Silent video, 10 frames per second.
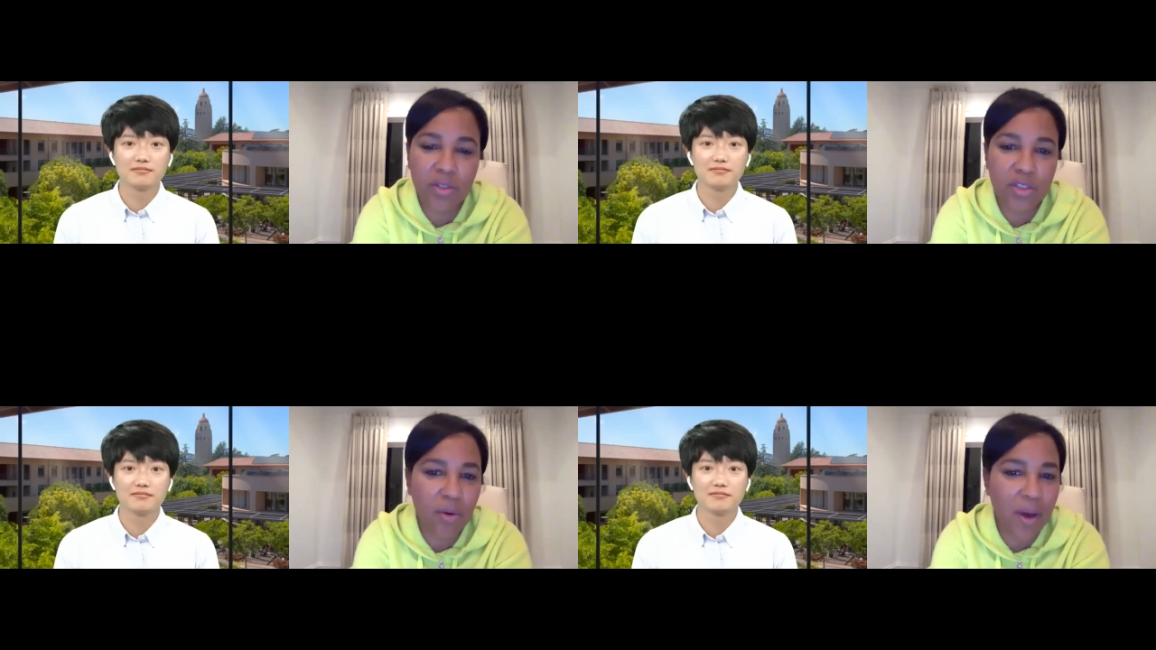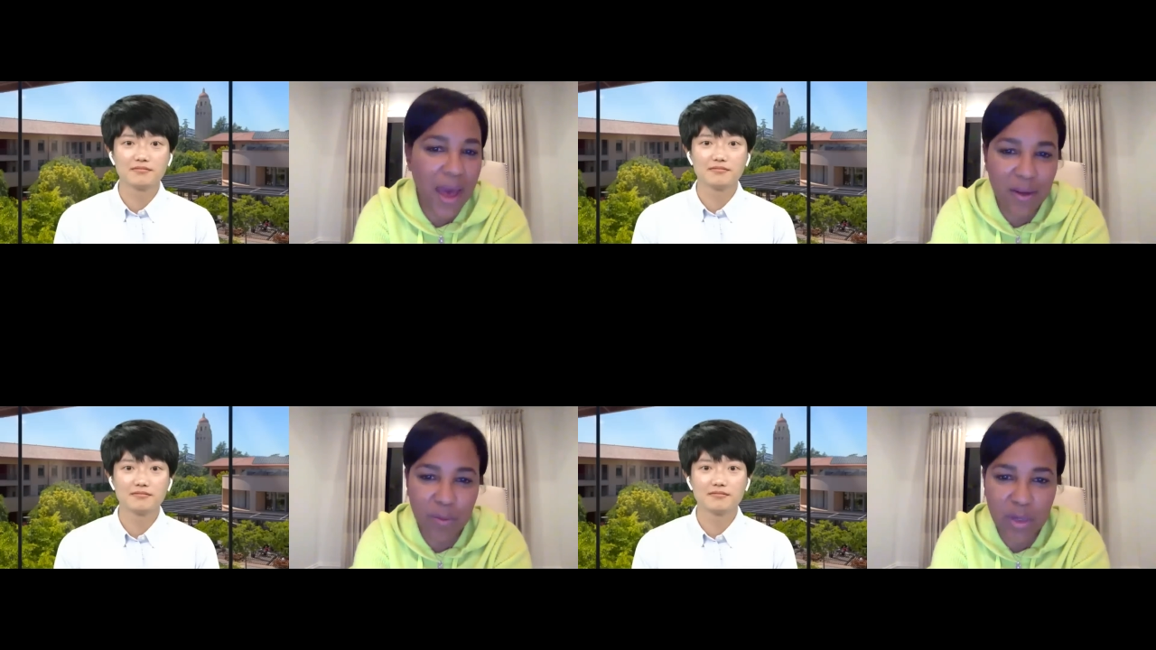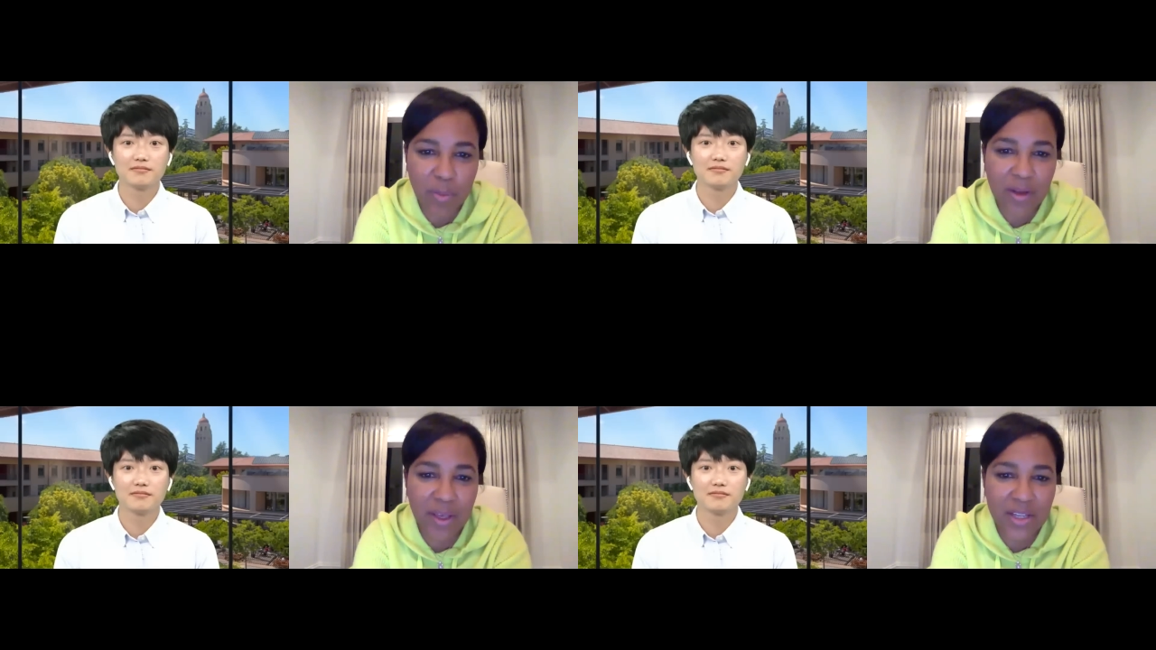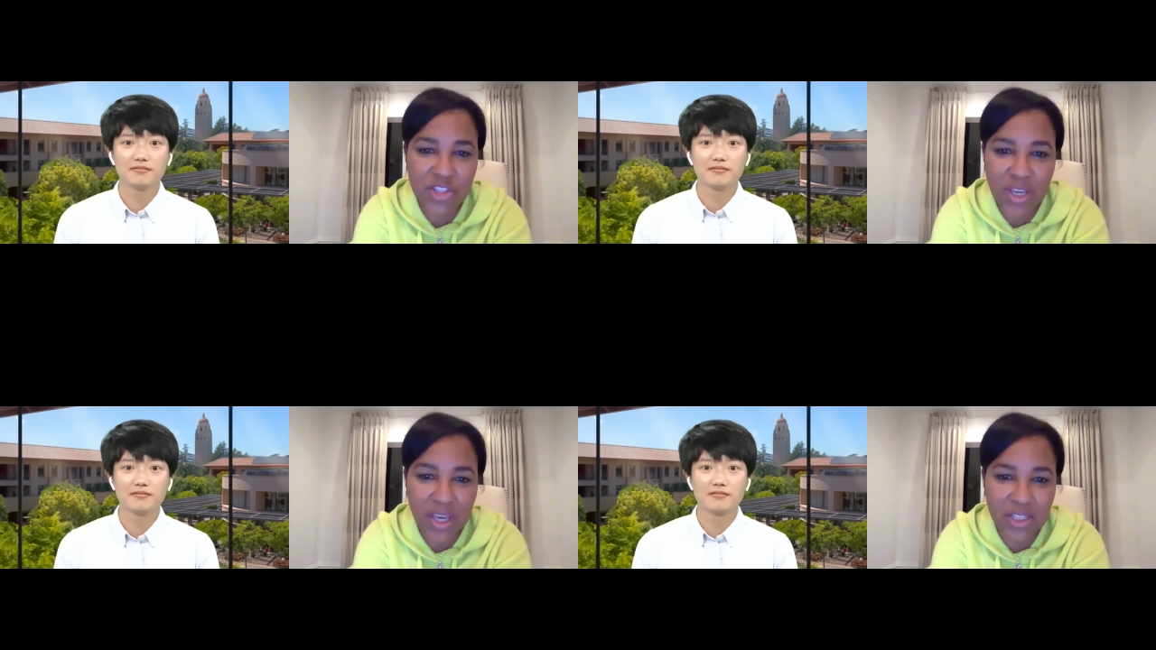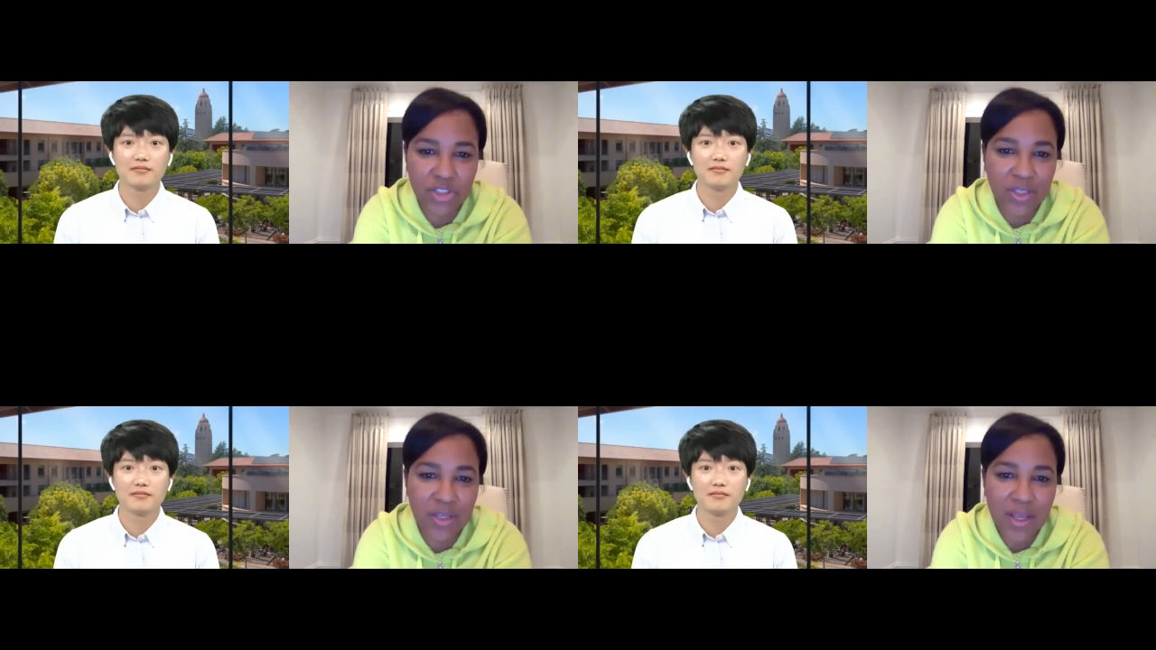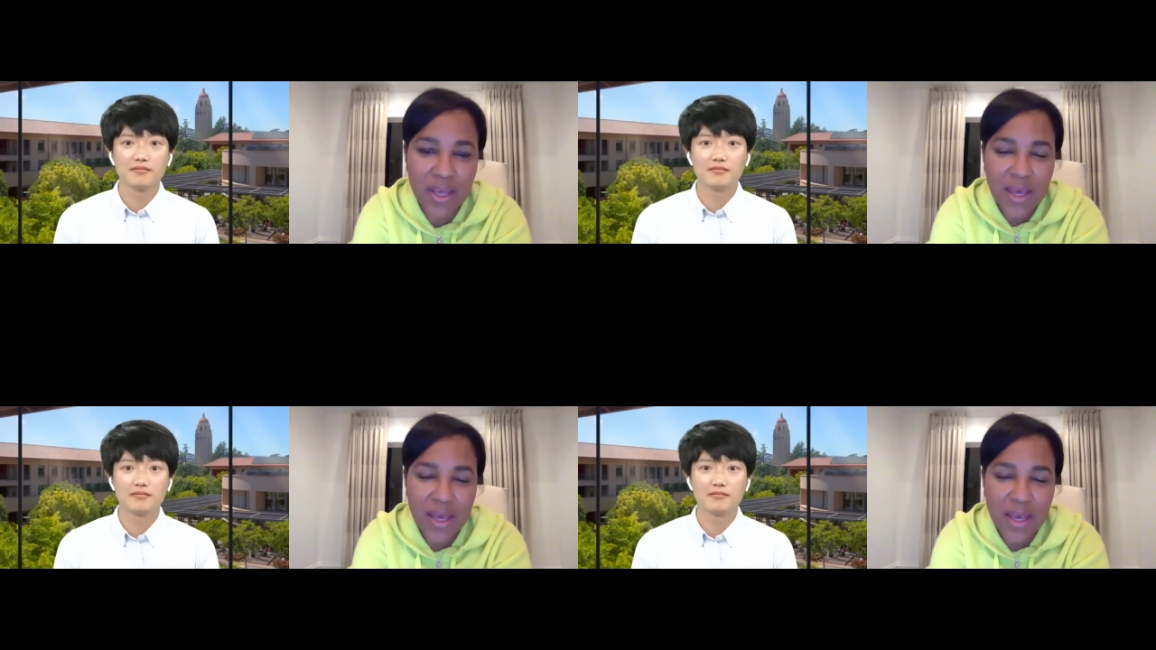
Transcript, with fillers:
Speaker 1: so adamant about education.